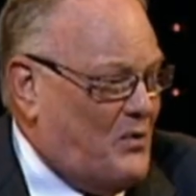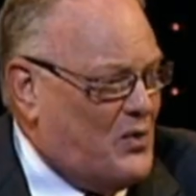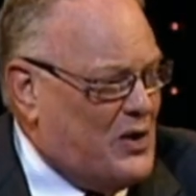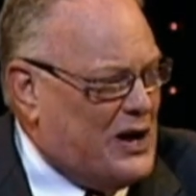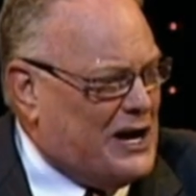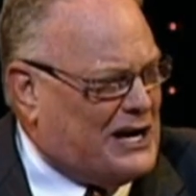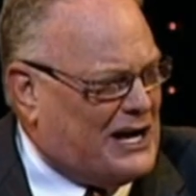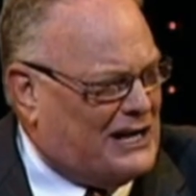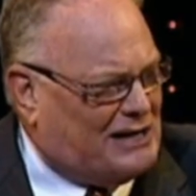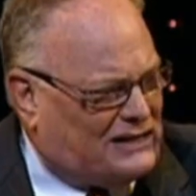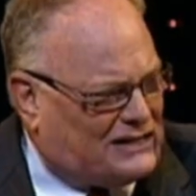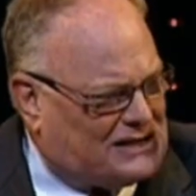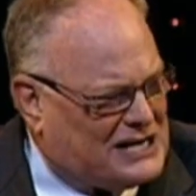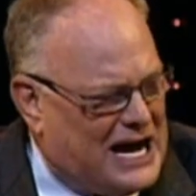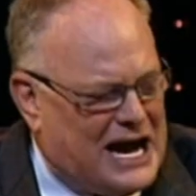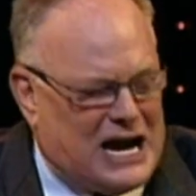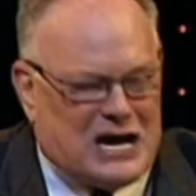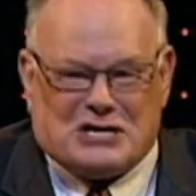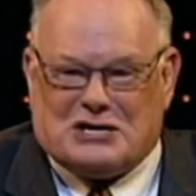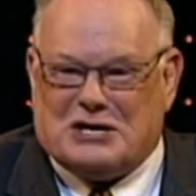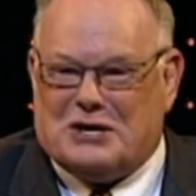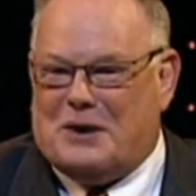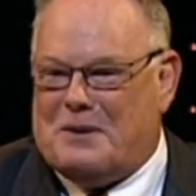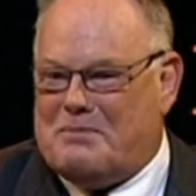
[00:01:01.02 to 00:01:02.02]
we can
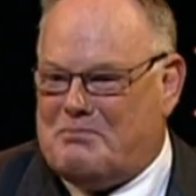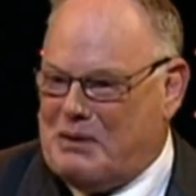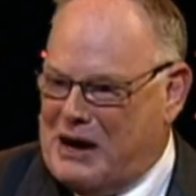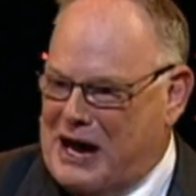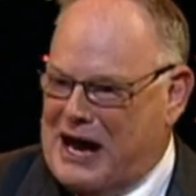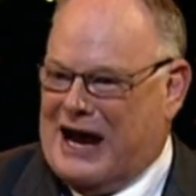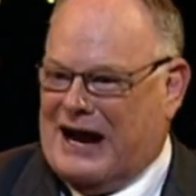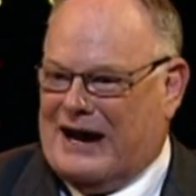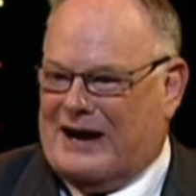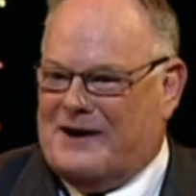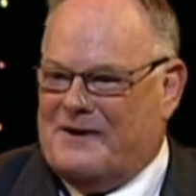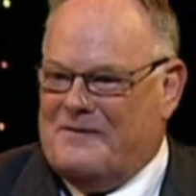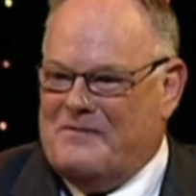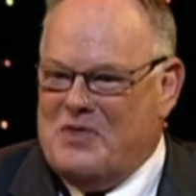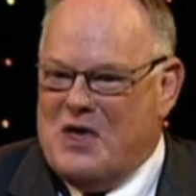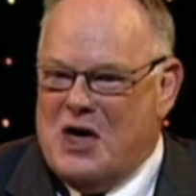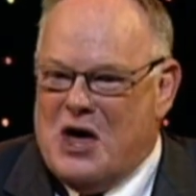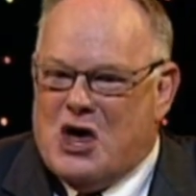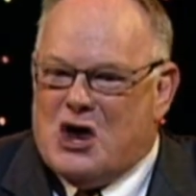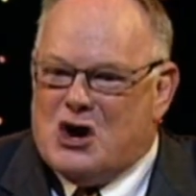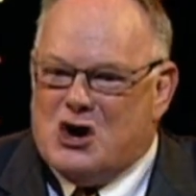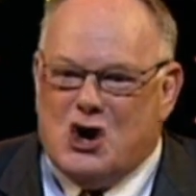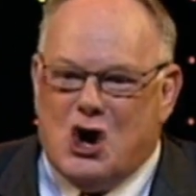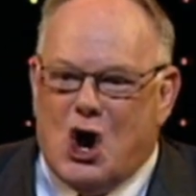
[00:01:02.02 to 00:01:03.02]
take to the bank,
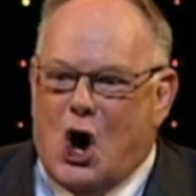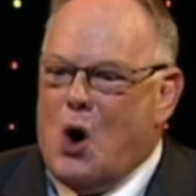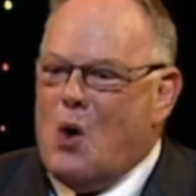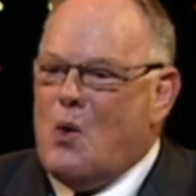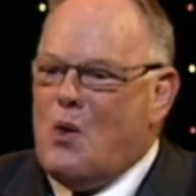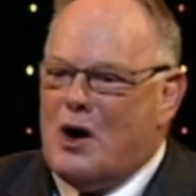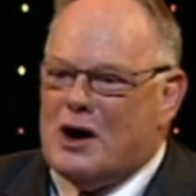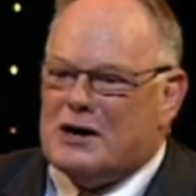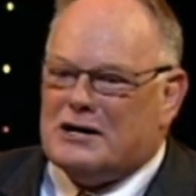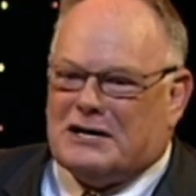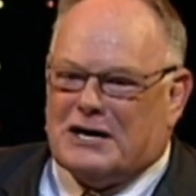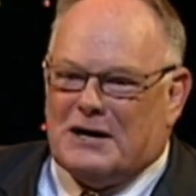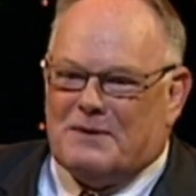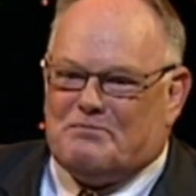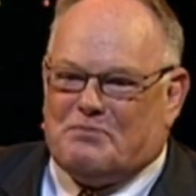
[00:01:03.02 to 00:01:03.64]
no one can